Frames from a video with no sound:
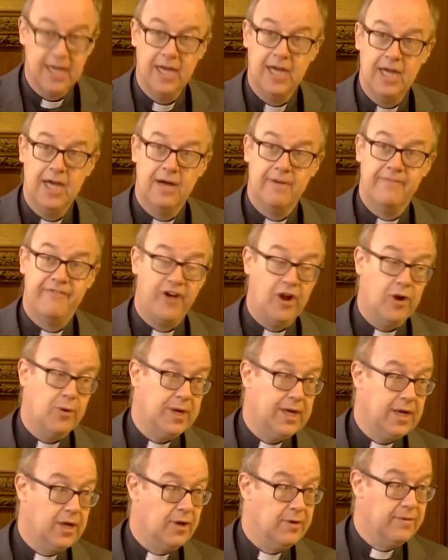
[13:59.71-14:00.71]
And following
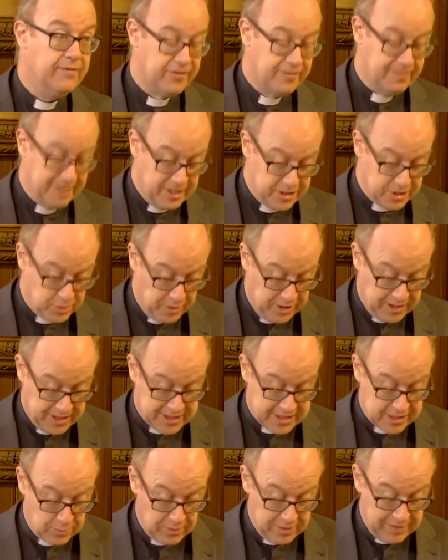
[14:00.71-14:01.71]
on from those words that we've